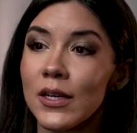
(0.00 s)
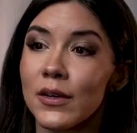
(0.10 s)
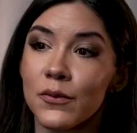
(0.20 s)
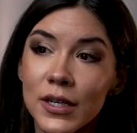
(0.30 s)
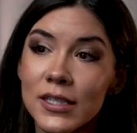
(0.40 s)

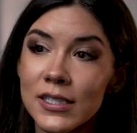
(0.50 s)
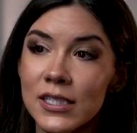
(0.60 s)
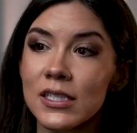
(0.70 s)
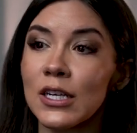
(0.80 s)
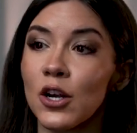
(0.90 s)

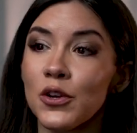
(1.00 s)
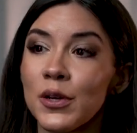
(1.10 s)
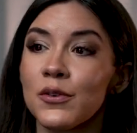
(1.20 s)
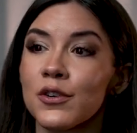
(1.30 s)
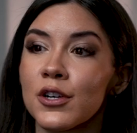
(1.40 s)
realistically, are you
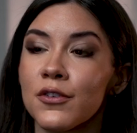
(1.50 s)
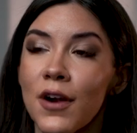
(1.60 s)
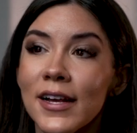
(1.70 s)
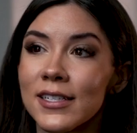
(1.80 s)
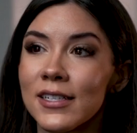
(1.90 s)
going to
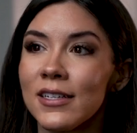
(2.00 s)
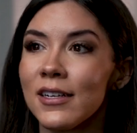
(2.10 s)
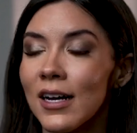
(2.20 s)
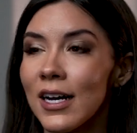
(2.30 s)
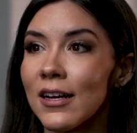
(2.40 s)
regret
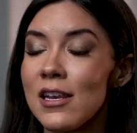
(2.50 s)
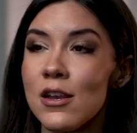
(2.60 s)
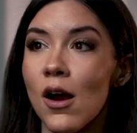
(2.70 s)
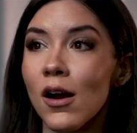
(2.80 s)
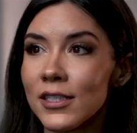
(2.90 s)

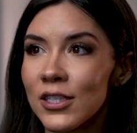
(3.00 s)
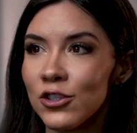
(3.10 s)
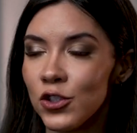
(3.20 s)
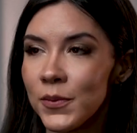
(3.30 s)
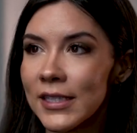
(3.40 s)
not
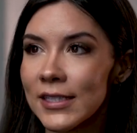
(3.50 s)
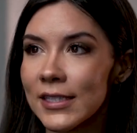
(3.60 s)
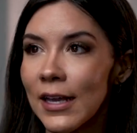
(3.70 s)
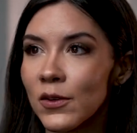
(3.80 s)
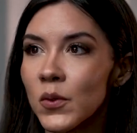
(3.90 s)
doing the
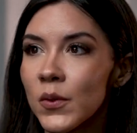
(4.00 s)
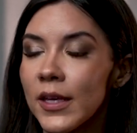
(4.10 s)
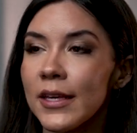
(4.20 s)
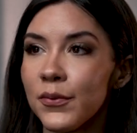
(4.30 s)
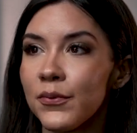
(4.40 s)
cycle
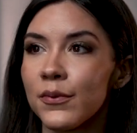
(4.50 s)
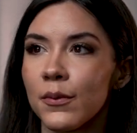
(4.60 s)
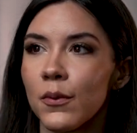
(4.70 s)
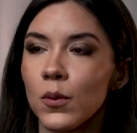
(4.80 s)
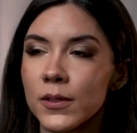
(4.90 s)
if
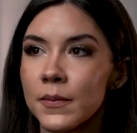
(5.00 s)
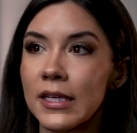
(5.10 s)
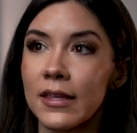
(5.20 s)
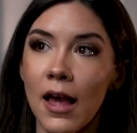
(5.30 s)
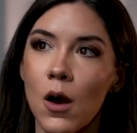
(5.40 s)

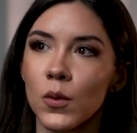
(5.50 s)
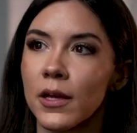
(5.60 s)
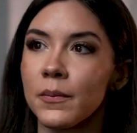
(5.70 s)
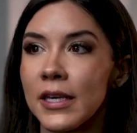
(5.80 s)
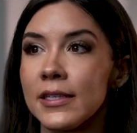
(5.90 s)
ultimately the
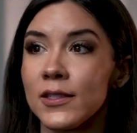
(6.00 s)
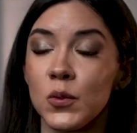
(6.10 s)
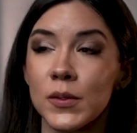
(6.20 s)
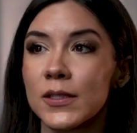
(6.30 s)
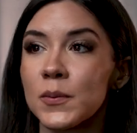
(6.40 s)
outcome is
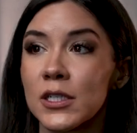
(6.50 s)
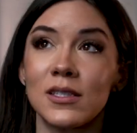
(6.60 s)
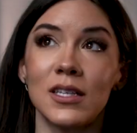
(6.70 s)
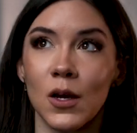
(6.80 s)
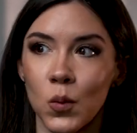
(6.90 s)
you
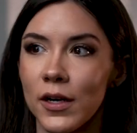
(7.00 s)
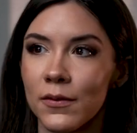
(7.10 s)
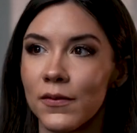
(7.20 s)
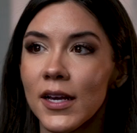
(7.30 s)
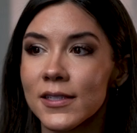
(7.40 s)
experience unwanted
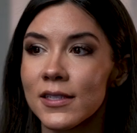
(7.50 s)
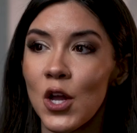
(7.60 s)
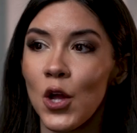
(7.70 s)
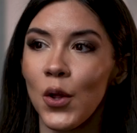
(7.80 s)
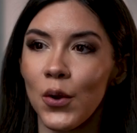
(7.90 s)
effects?
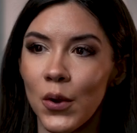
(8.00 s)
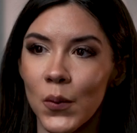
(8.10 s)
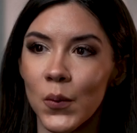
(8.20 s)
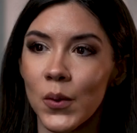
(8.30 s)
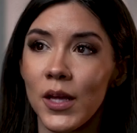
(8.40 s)

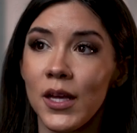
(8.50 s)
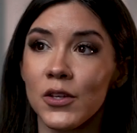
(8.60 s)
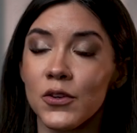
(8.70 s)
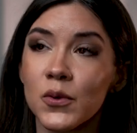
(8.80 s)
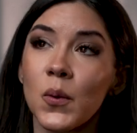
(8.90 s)
No,
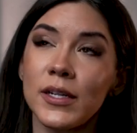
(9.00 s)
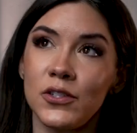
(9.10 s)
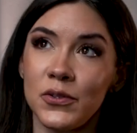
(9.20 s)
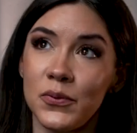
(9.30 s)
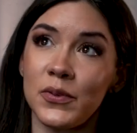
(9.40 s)
you're going
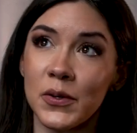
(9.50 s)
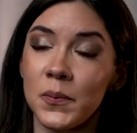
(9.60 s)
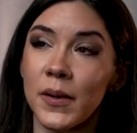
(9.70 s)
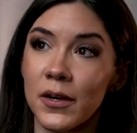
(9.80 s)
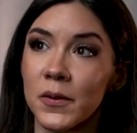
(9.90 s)
to feel
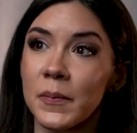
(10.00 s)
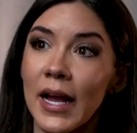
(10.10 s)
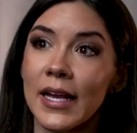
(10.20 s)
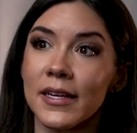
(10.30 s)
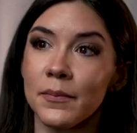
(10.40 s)
better
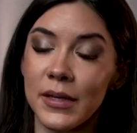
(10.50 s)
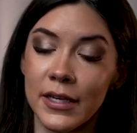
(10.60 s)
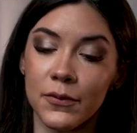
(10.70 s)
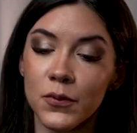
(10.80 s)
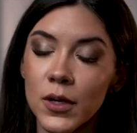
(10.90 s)
by
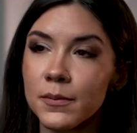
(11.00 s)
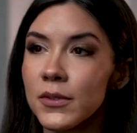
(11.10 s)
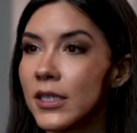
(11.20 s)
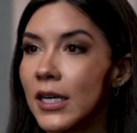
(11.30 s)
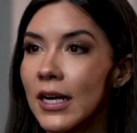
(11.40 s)
being
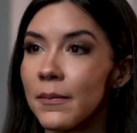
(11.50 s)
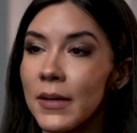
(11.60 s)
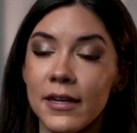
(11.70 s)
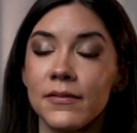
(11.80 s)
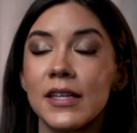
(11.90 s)
informed.
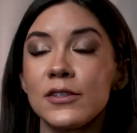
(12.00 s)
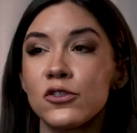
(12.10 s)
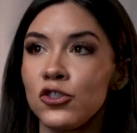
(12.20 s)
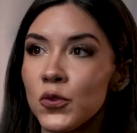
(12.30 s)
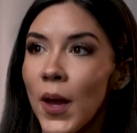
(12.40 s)
And if
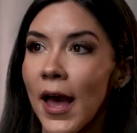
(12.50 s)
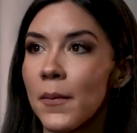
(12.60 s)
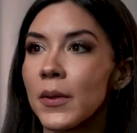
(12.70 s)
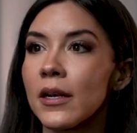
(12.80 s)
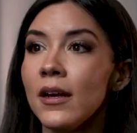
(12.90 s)
things do
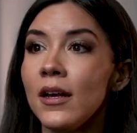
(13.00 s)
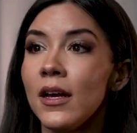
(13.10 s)
happen,